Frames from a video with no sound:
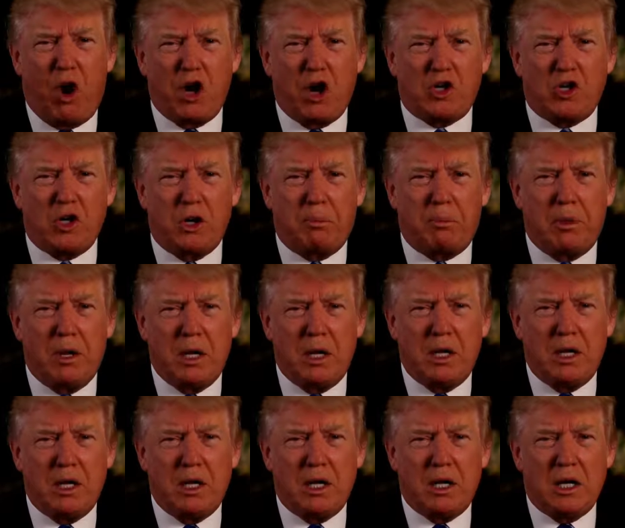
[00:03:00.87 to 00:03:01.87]
hardship.
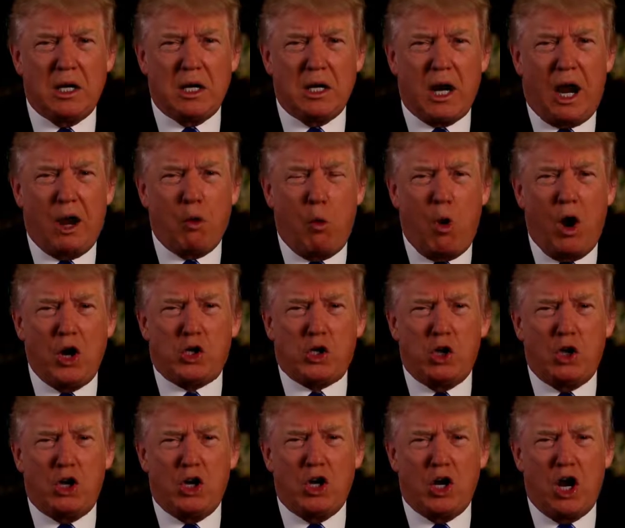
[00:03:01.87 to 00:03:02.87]
I want
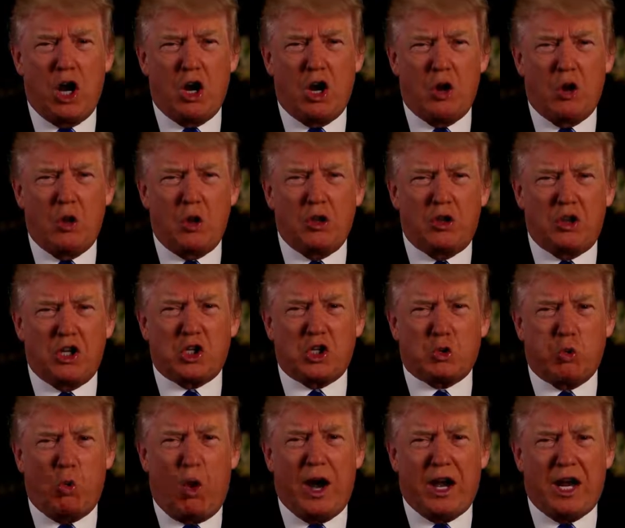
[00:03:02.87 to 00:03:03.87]
you to know
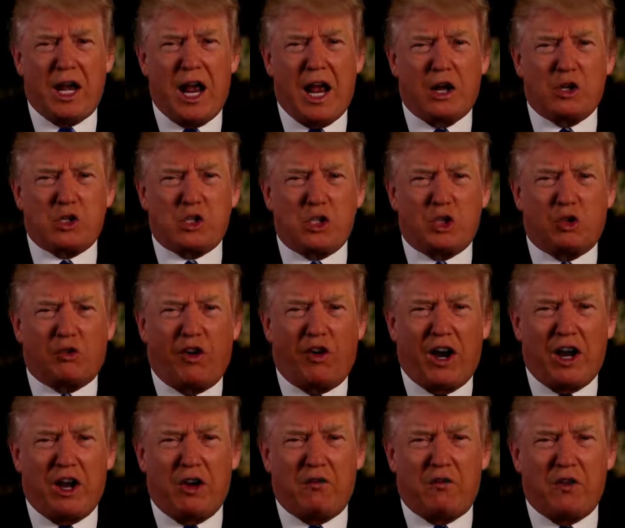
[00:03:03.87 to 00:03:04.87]
this White House is
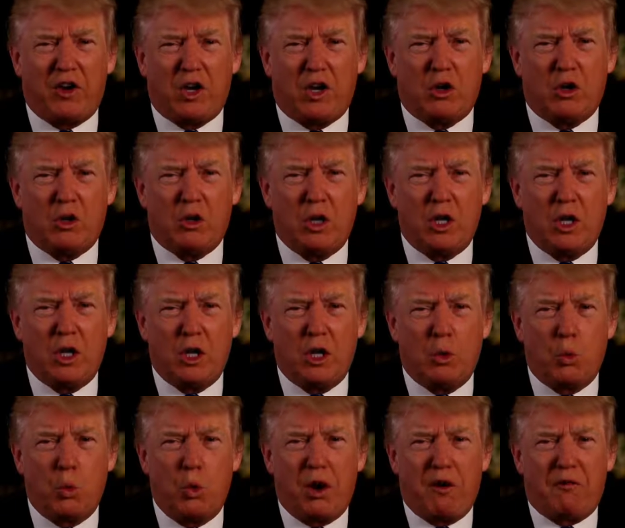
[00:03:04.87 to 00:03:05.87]
fighting for you.
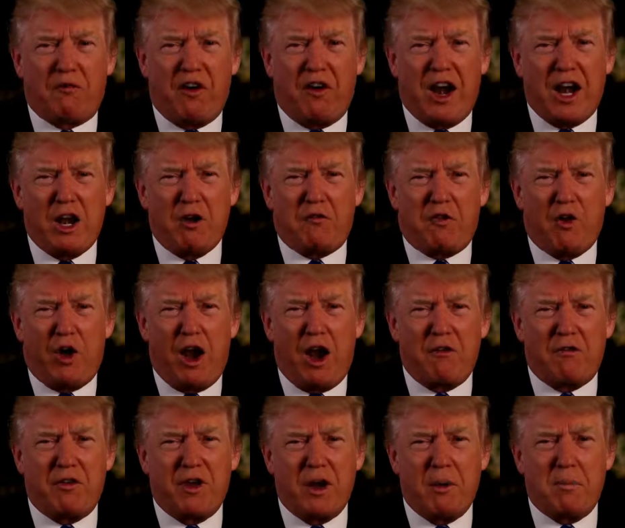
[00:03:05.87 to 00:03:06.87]
We are fighting for
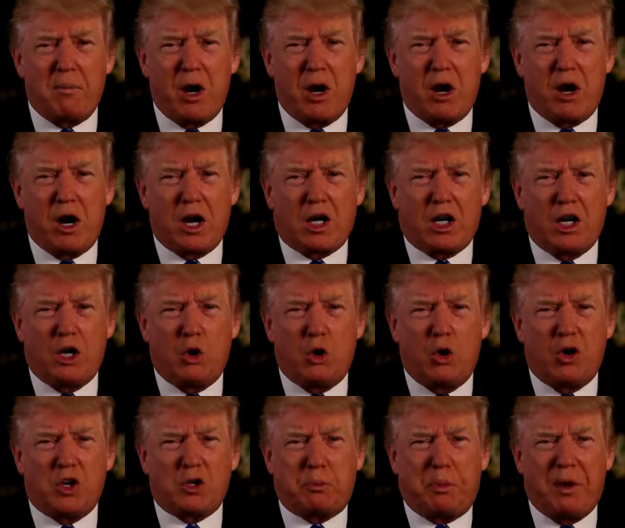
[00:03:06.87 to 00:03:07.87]
every American
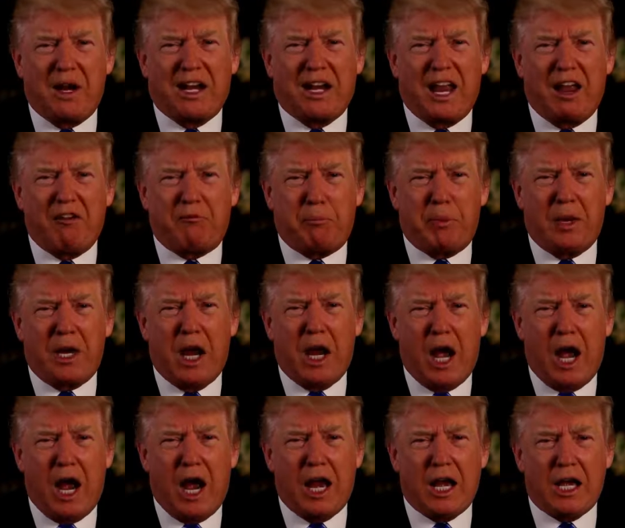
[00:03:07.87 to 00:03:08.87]
who has been left
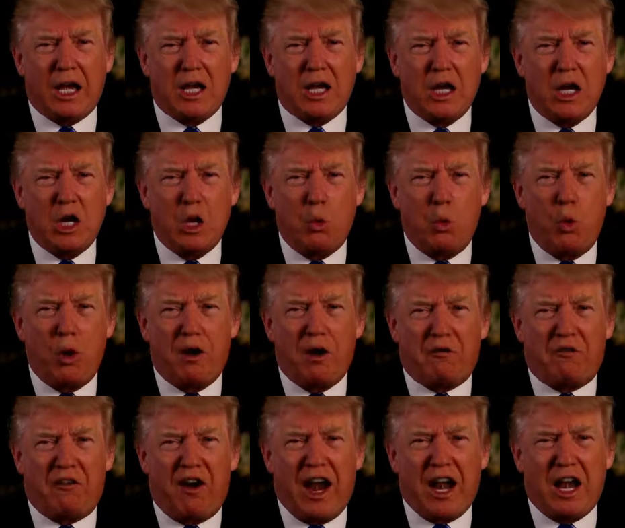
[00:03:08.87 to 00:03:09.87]
behind. We are
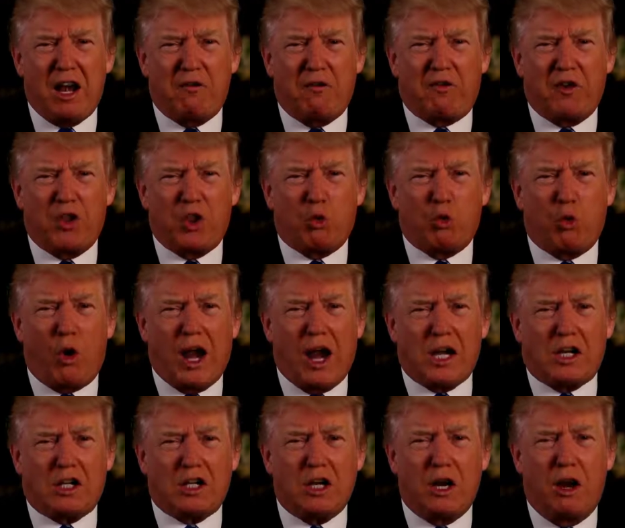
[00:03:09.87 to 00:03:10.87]
fighting for the
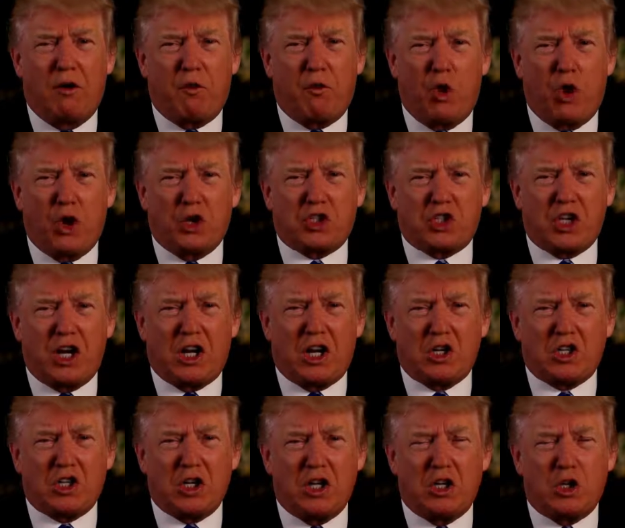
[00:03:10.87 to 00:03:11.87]
right of all
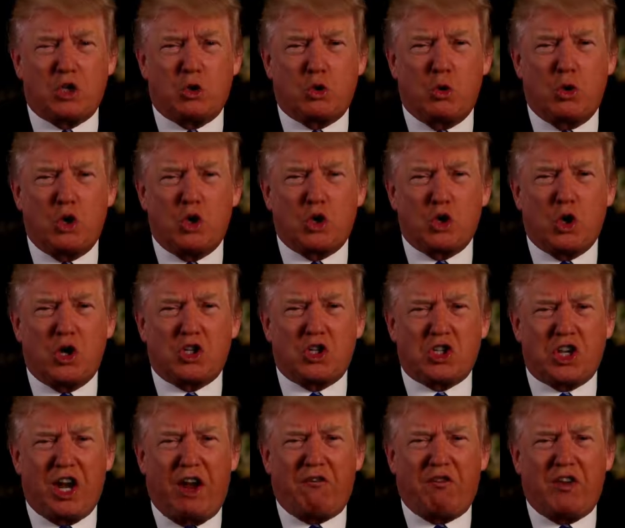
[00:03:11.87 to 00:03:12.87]
citizens to enjoy
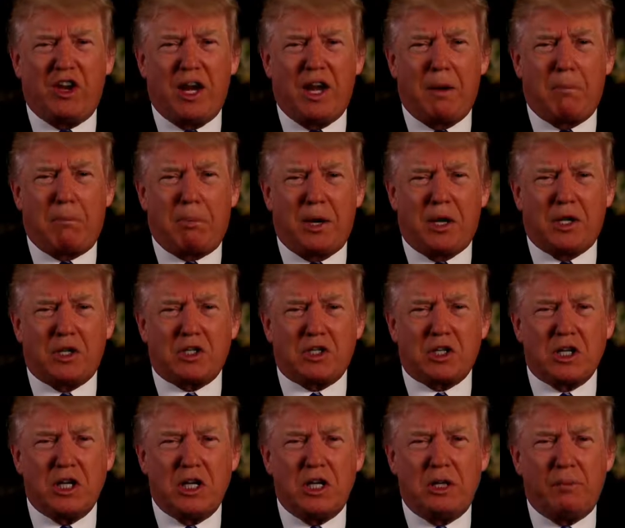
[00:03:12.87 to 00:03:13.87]
safety and
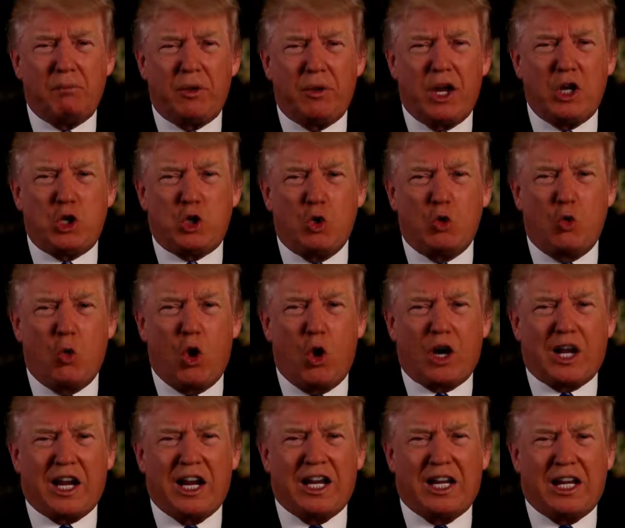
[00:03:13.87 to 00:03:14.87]
peace and to
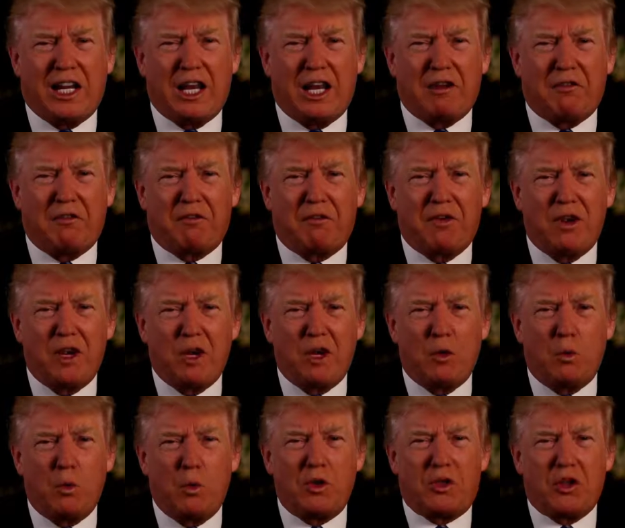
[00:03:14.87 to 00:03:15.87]
work and live
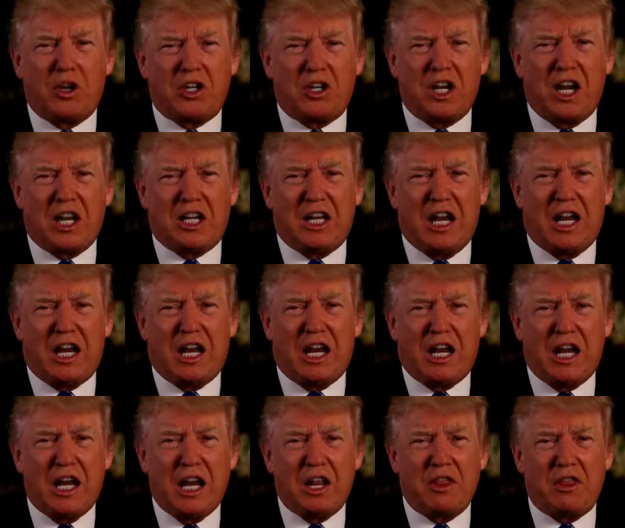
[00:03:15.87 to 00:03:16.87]
with the
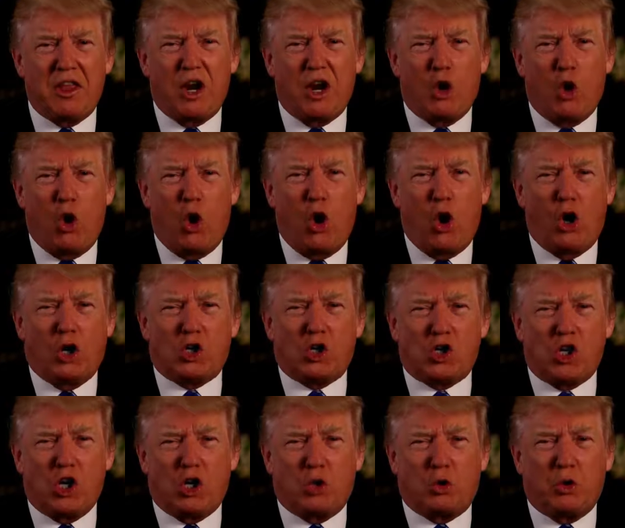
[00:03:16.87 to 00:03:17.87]
dignity that all
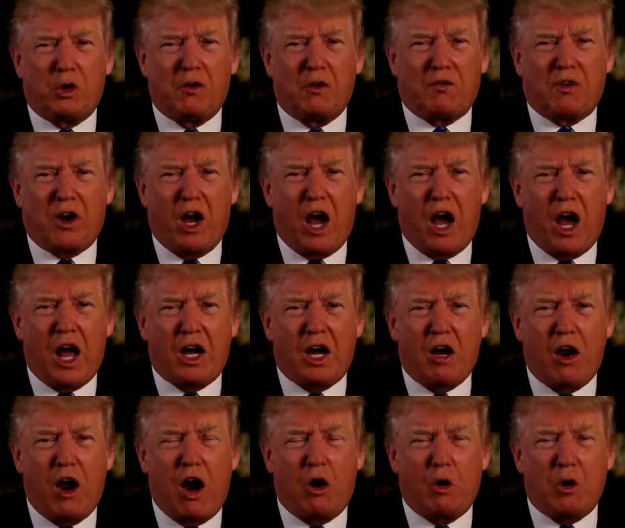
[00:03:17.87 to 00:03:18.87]
children of
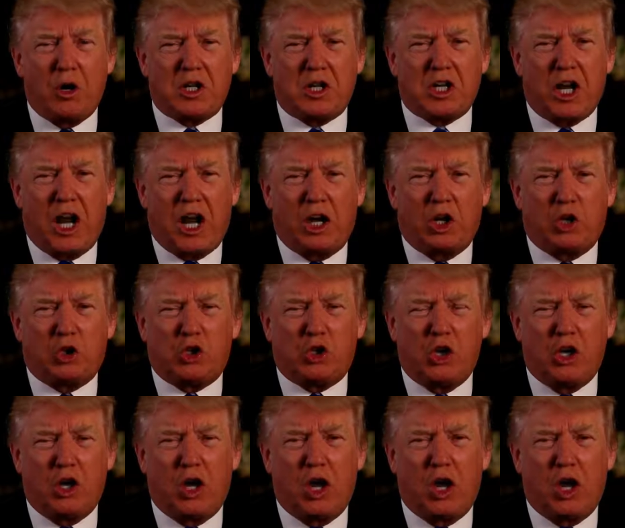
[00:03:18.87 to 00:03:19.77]
God are entitled to